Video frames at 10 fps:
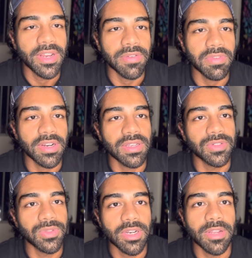Networking
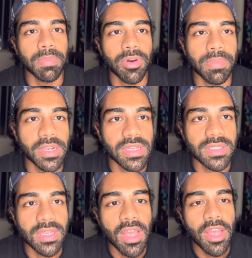is really important,
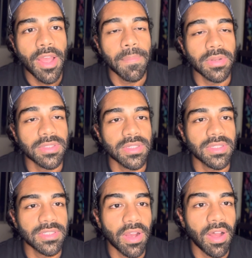because most of
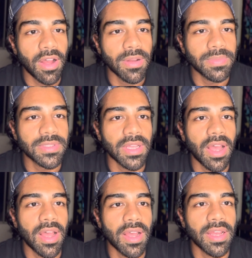the jobs
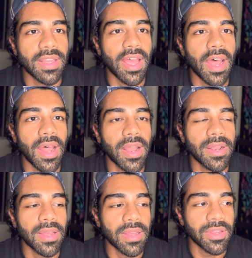that
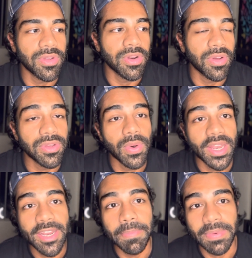you
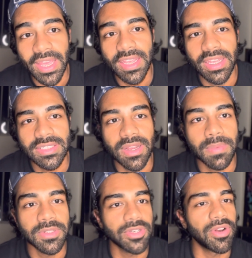end up getting in
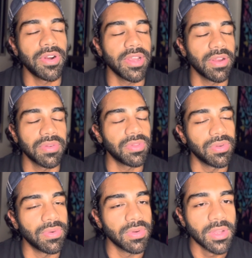cybersecurity are
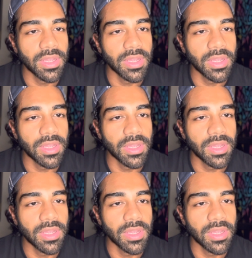through